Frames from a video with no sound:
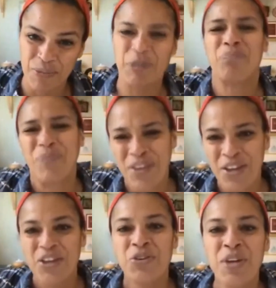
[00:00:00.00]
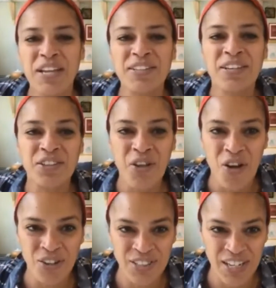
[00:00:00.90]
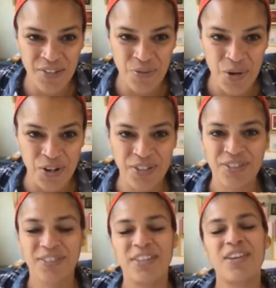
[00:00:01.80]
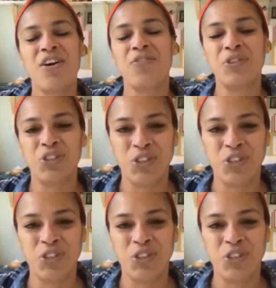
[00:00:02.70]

But you get done a long day of work, kick off your